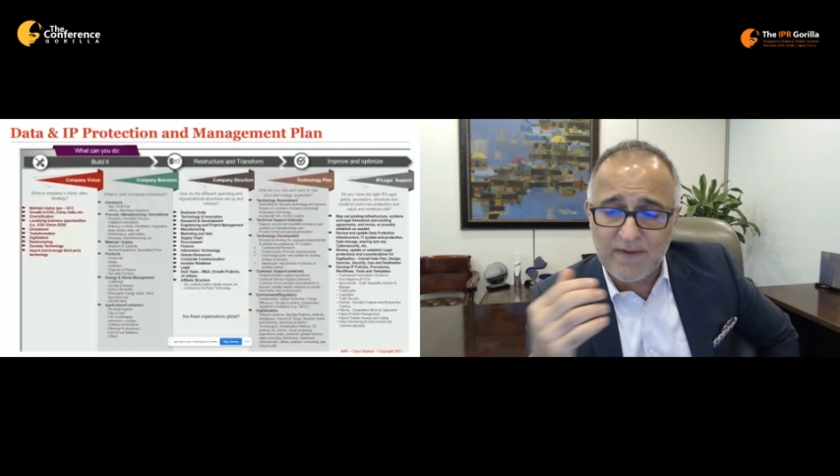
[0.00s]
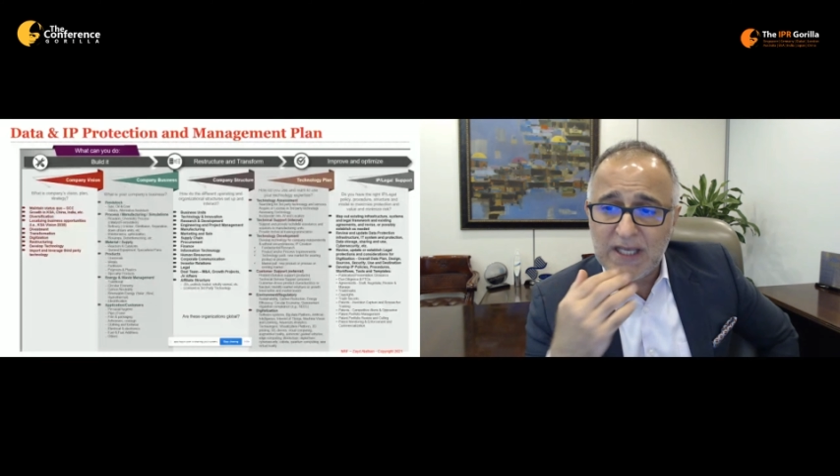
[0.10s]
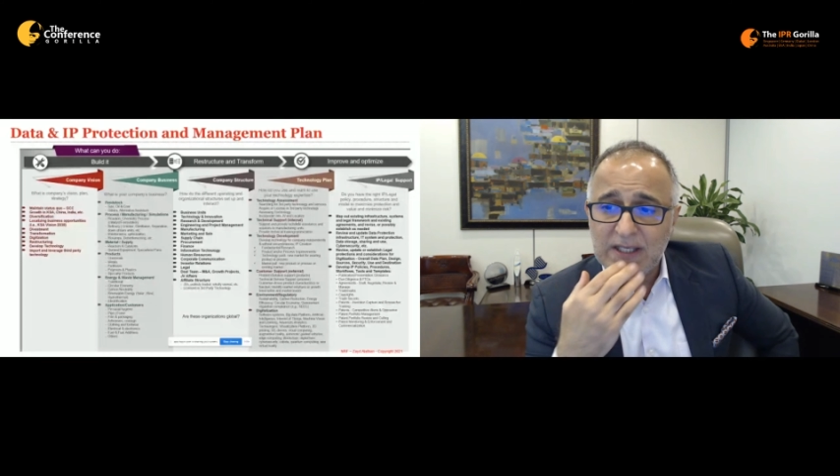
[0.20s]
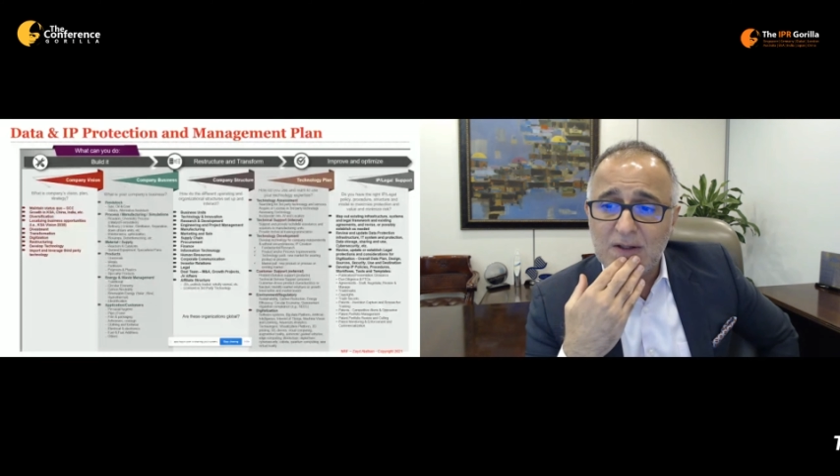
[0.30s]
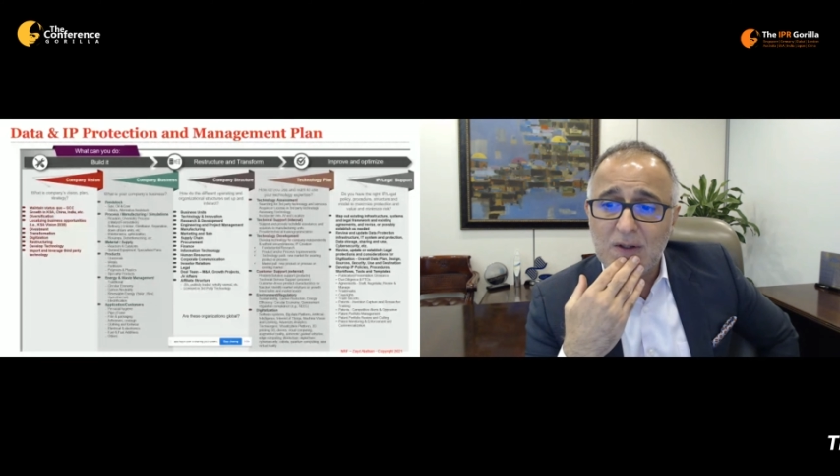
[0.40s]

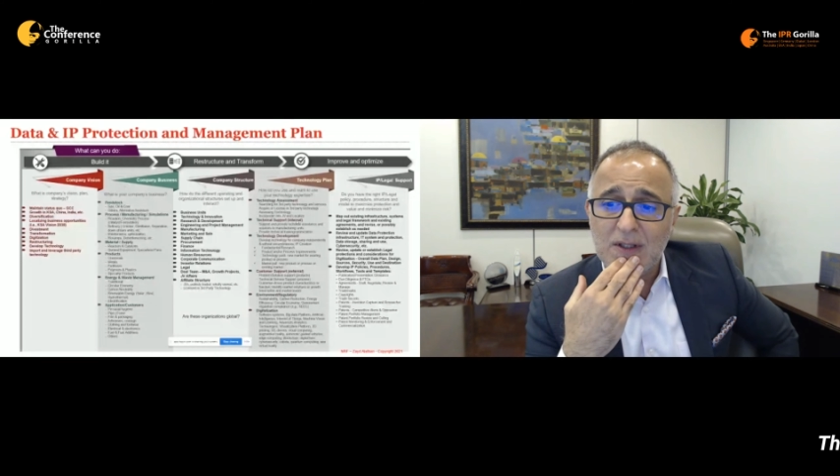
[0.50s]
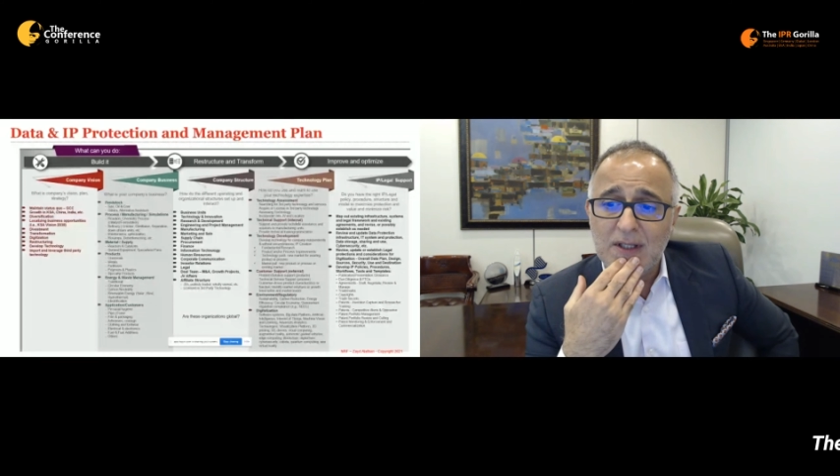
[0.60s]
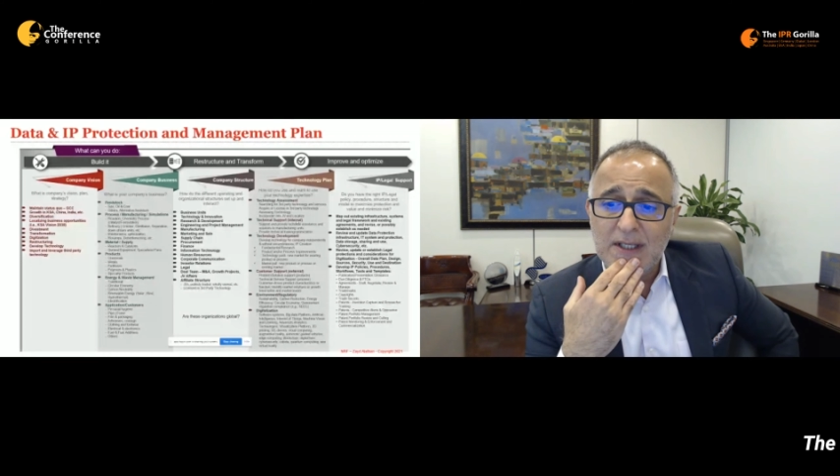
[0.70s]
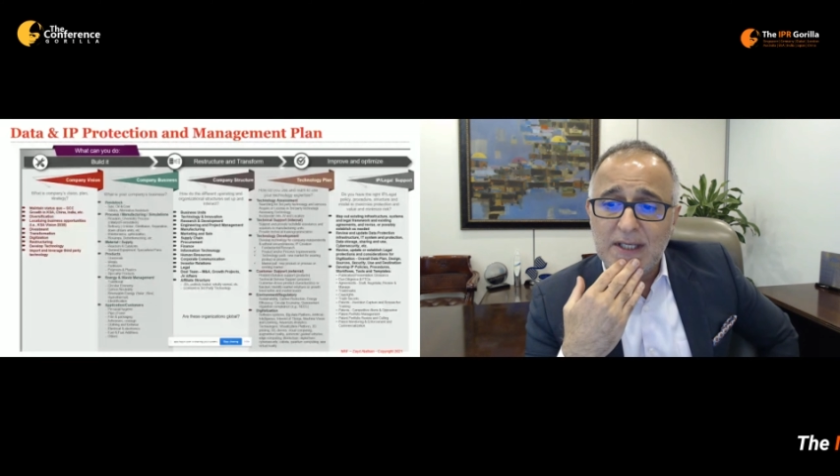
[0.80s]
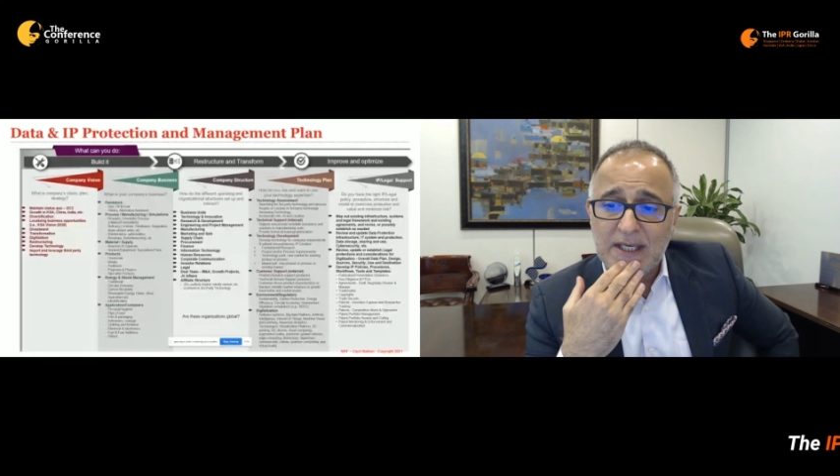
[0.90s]
file,
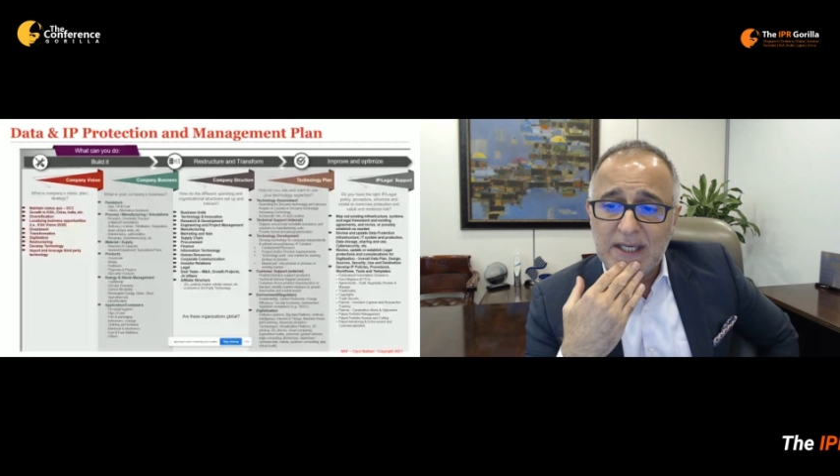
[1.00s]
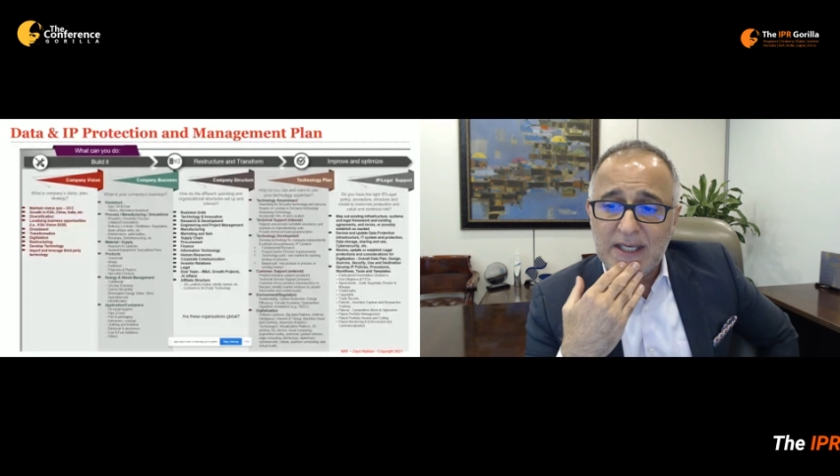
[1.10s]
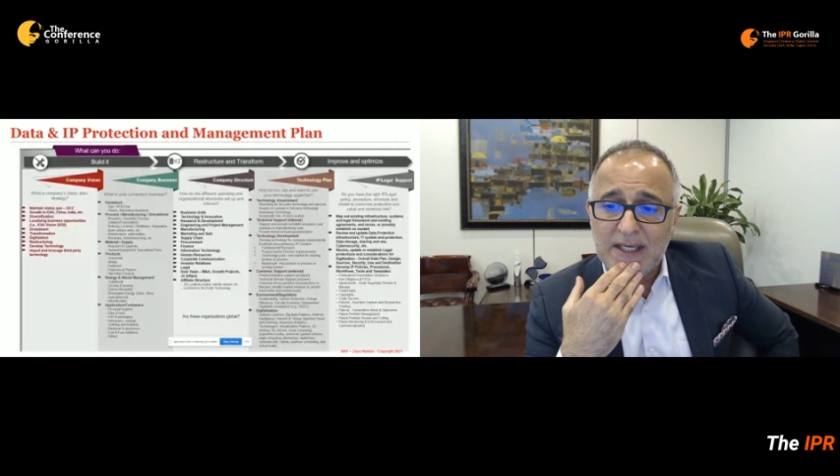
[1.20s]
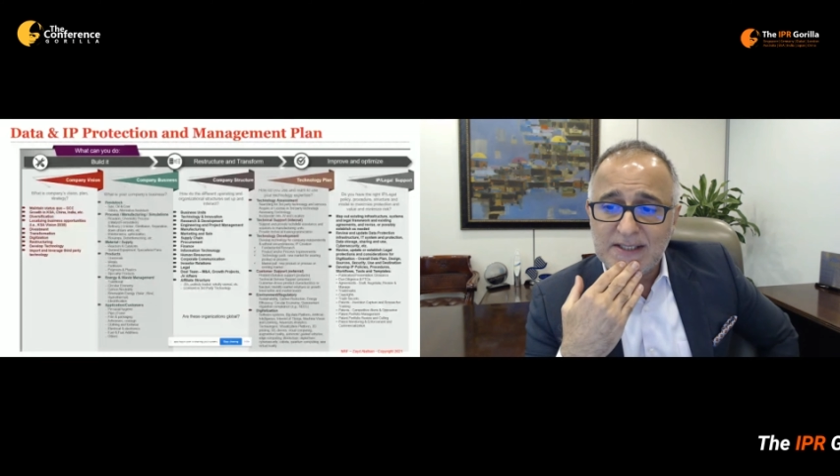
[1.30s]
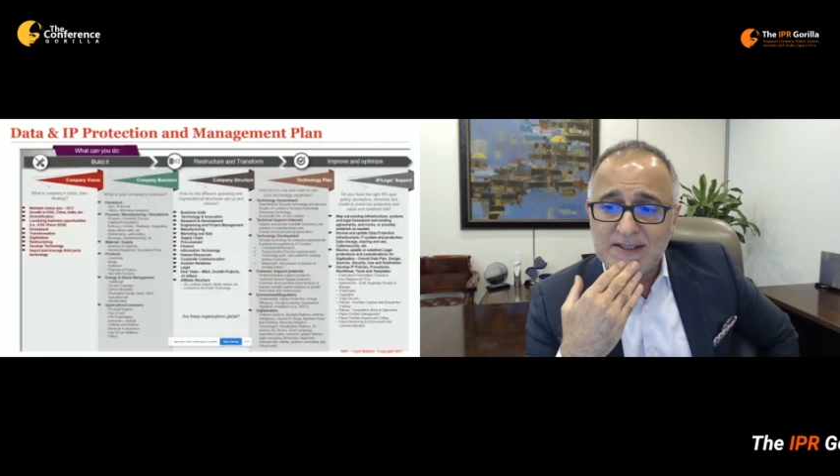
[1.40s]

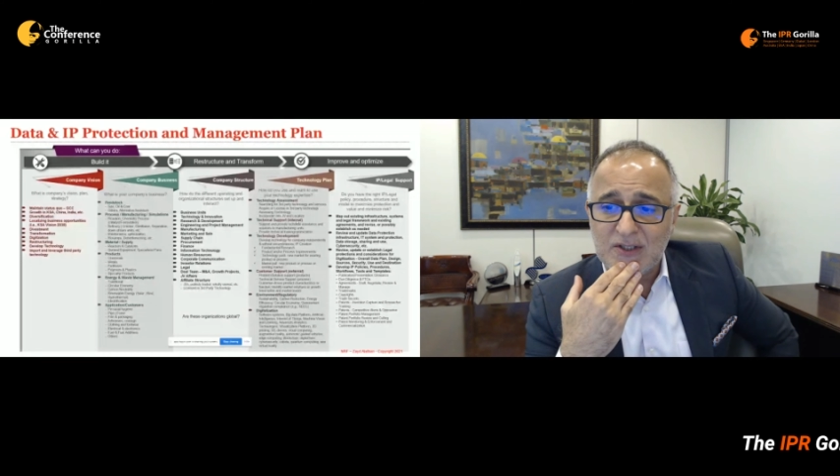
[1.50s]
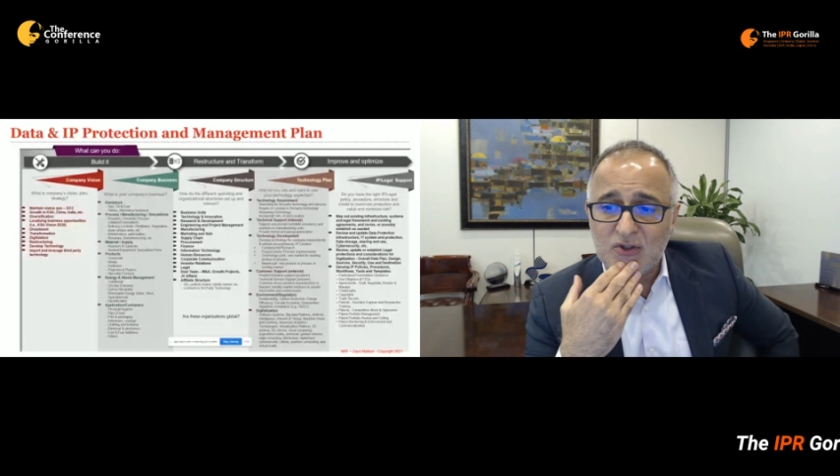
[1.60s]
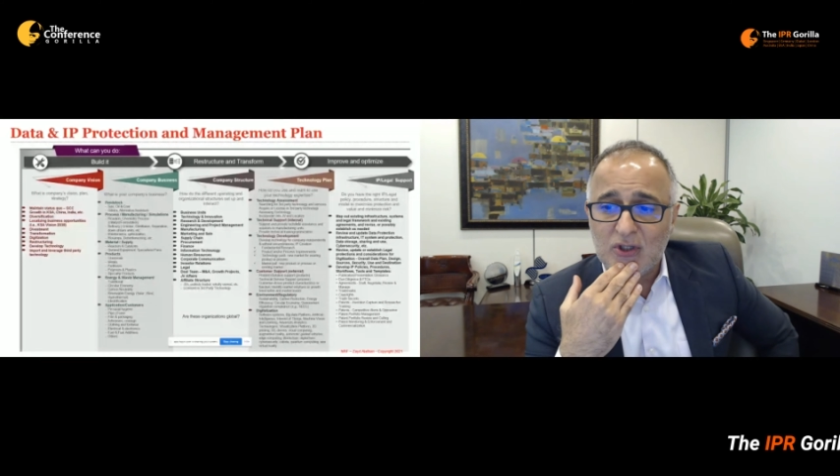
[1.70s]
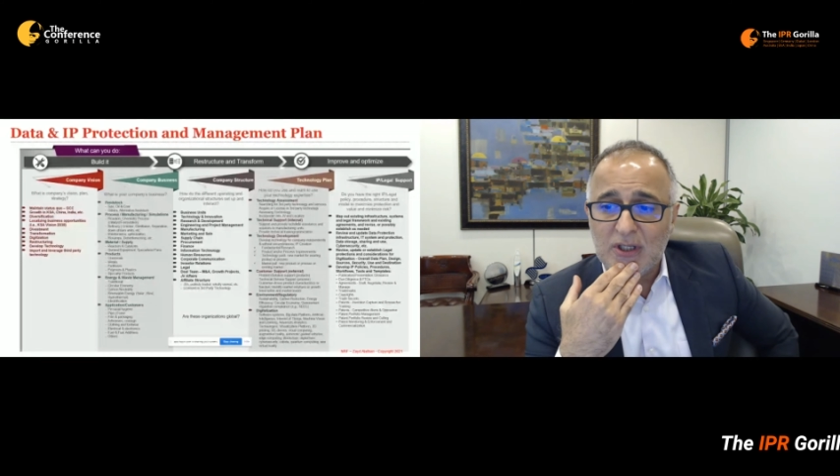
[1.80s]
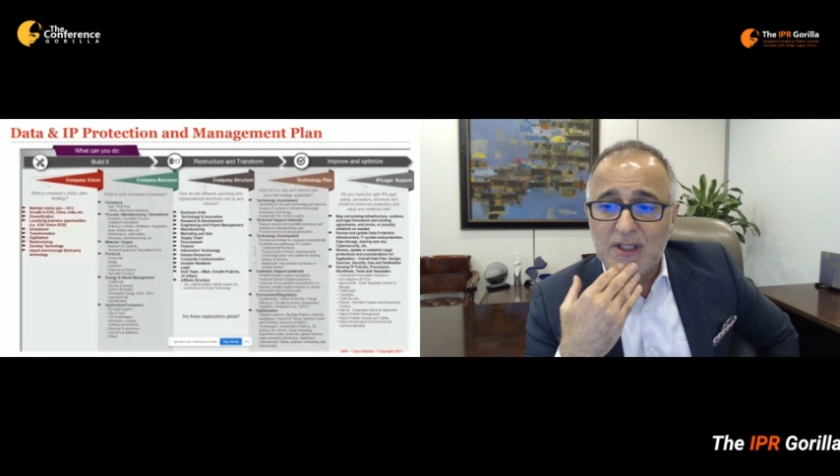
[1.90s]

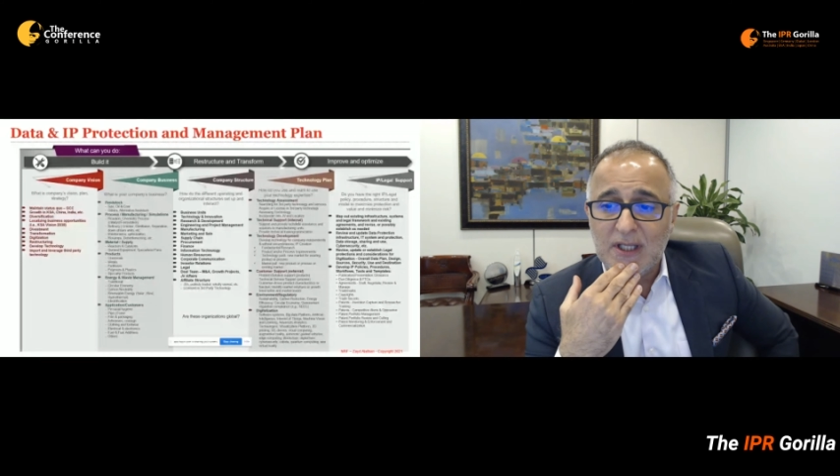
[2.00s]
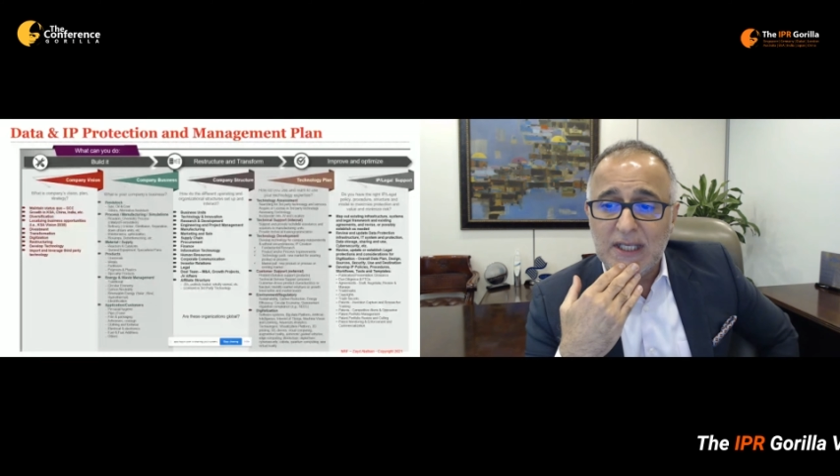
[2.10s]
etc.